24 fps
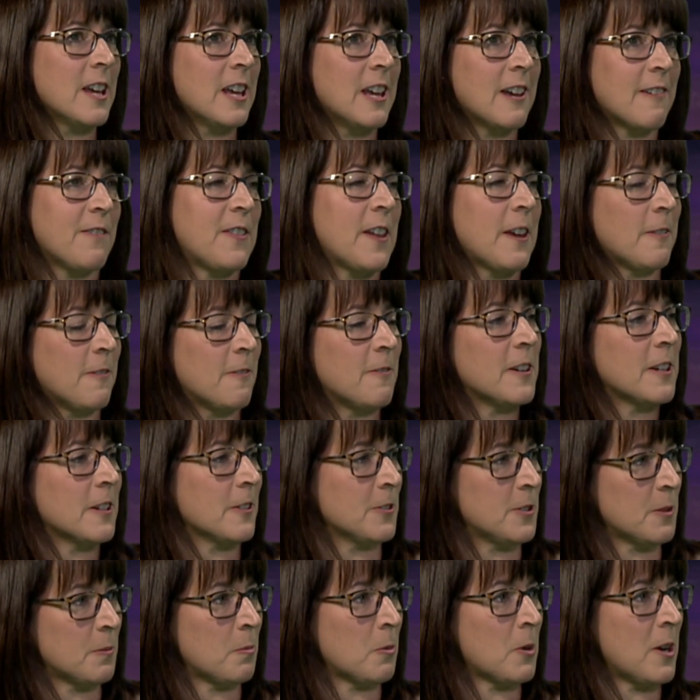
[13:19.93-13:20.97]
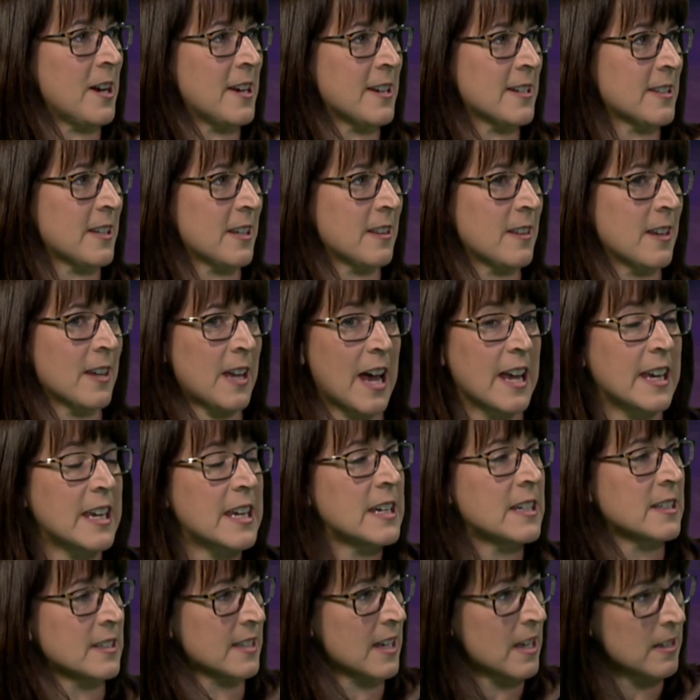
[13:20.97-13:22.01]
if they feel depressed, they think, I
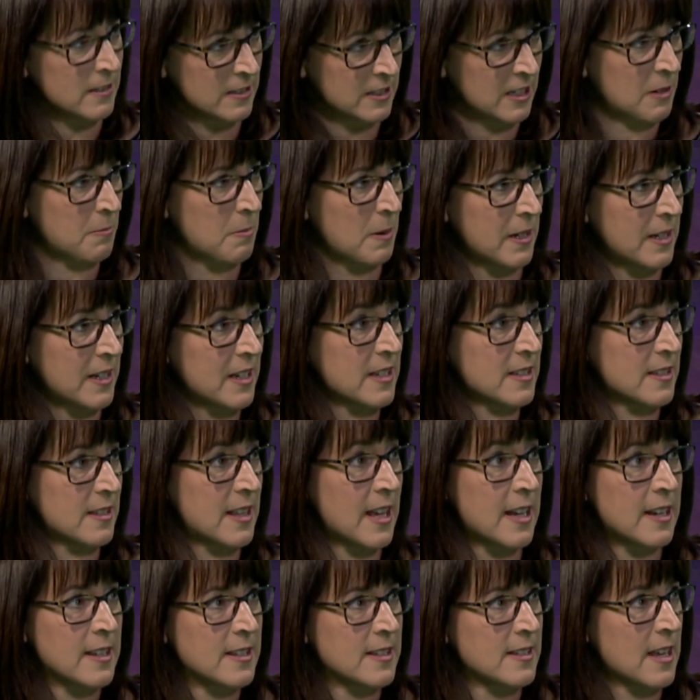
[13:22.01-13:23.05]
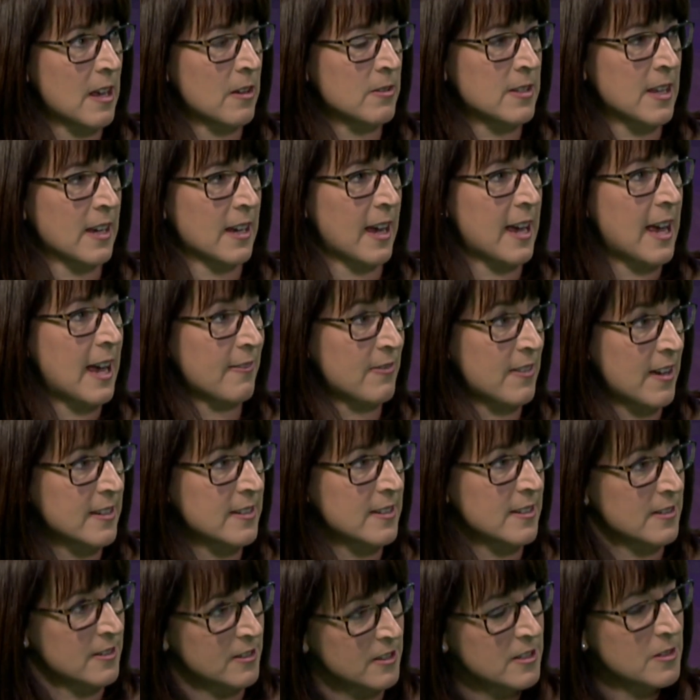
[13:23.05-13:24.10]
can't tell anybody because then it sounds like I have
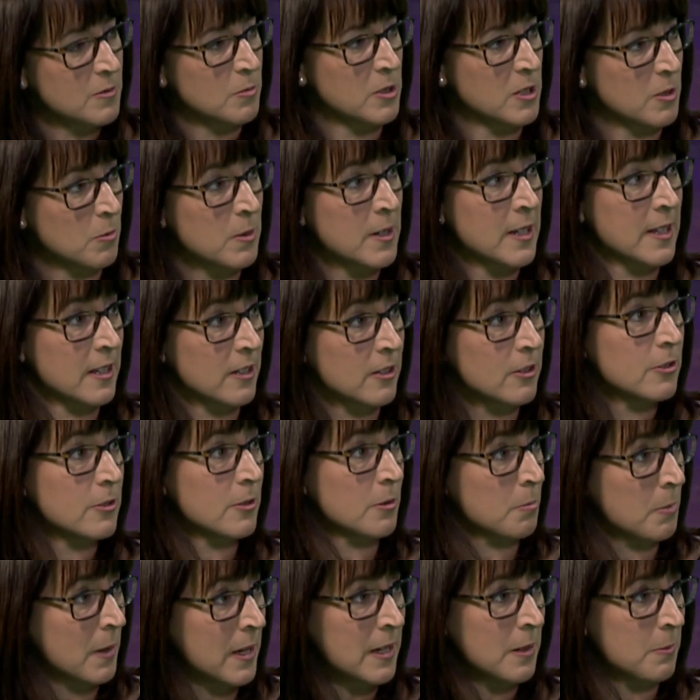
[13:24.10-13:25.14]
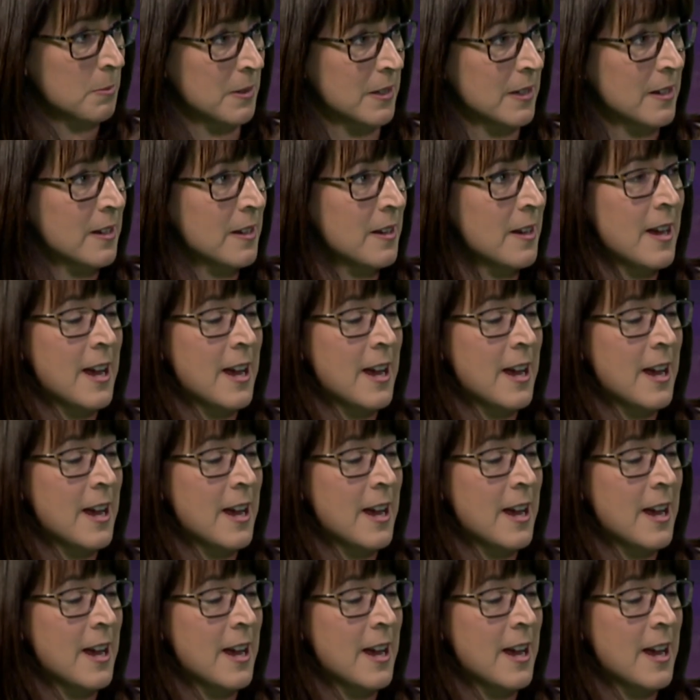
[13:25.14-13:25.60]
that disease where you want to kill your baby.